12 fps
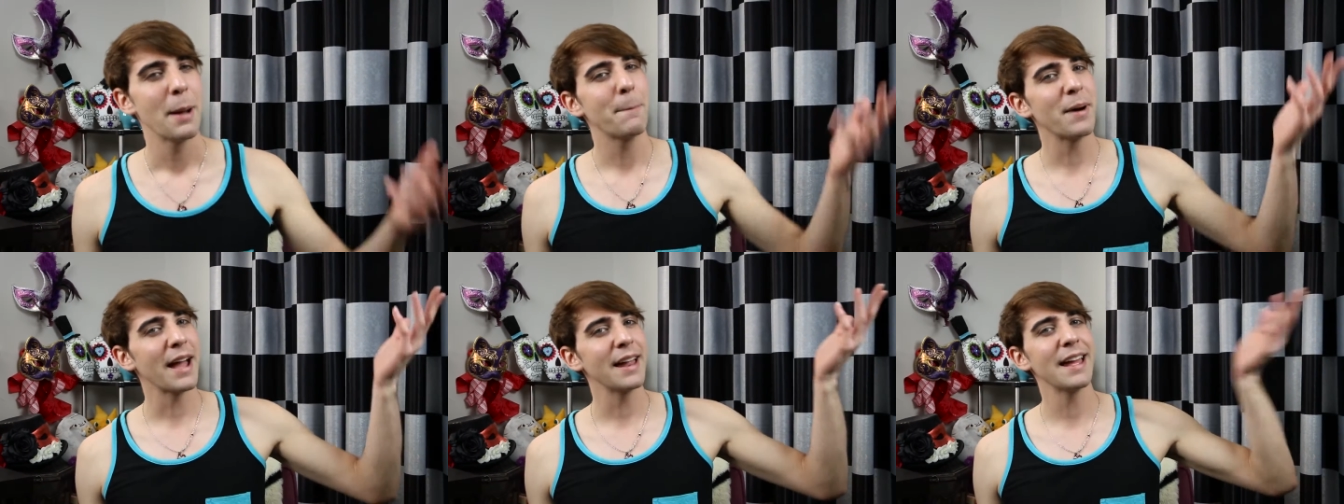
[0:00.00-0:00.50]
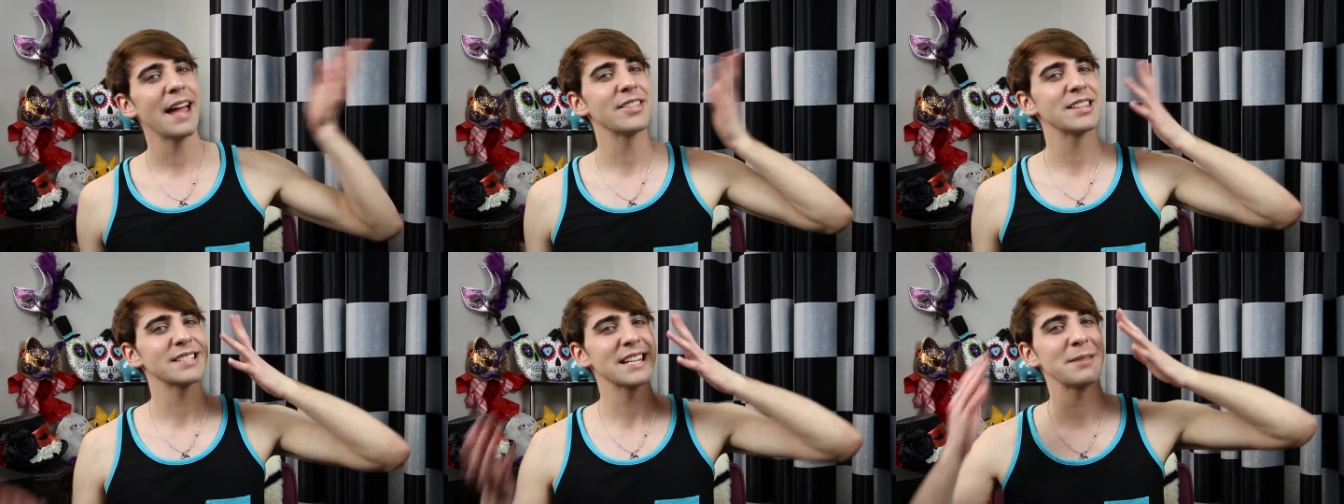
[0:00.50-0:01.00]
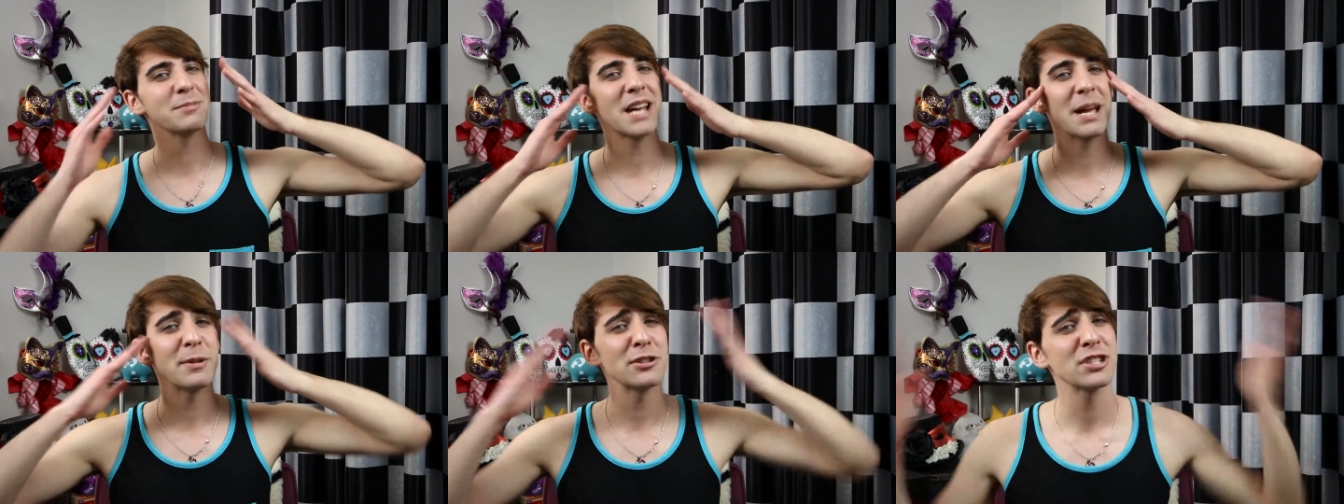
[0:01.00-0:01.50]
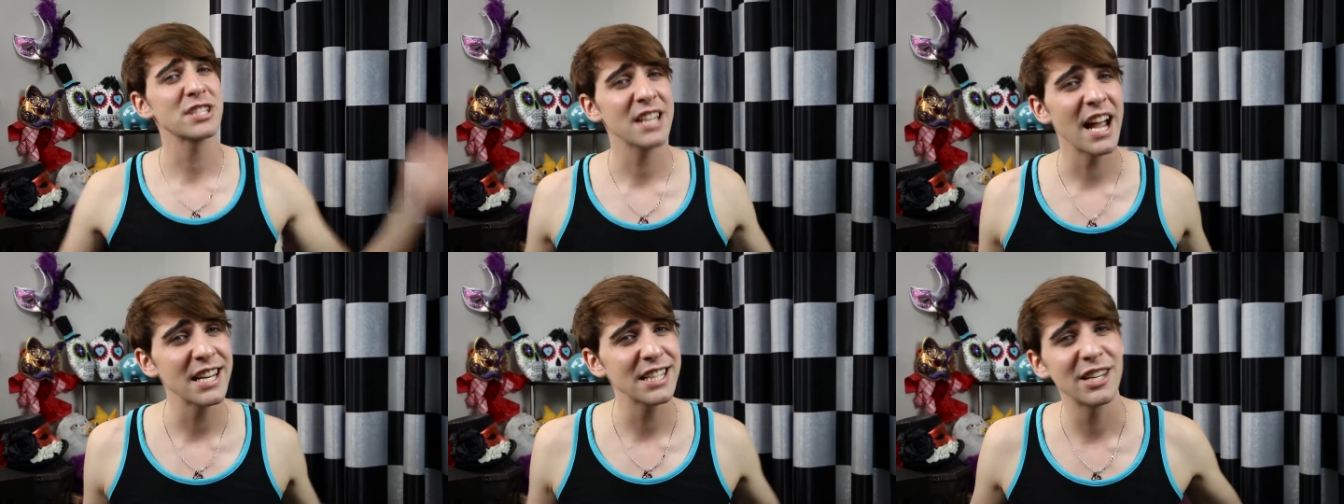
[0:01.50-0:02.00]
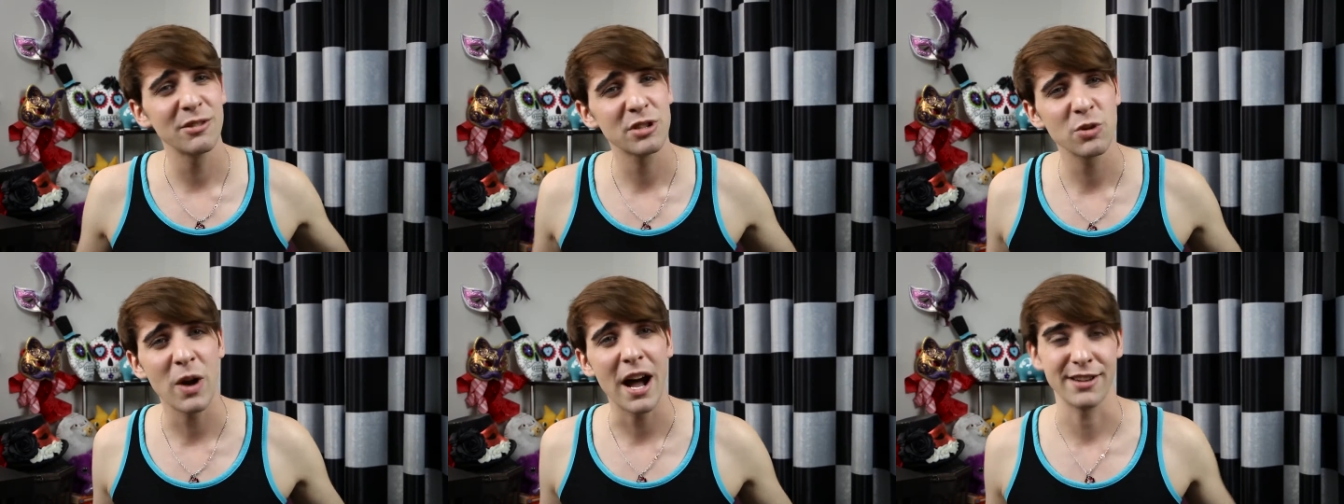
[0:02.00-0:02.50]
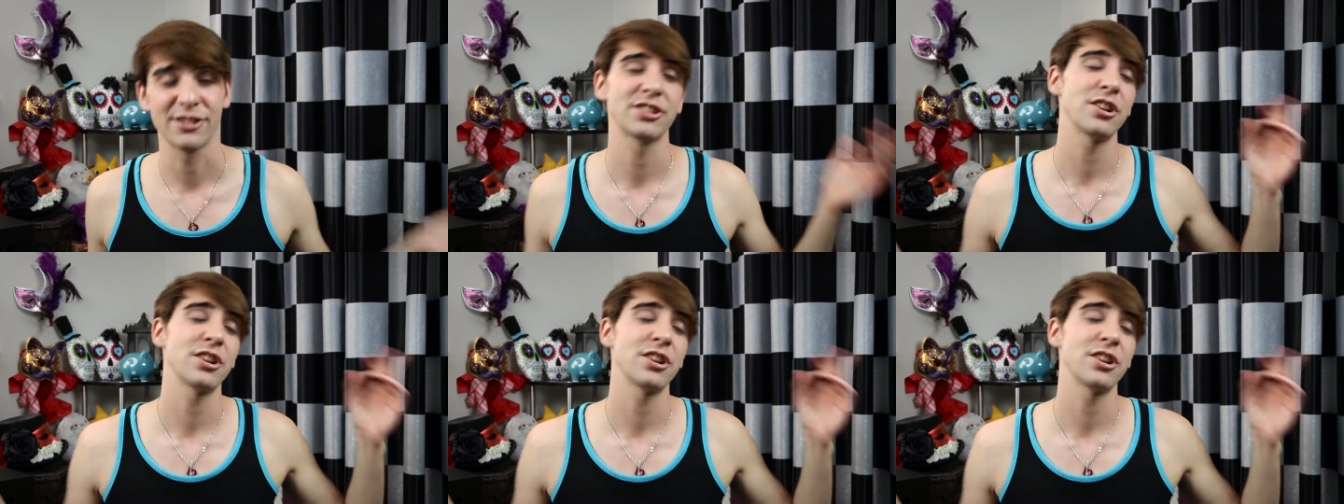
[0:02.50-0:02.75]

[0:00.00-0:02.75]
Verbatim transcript: but at the same time it's just kind of cute to watch.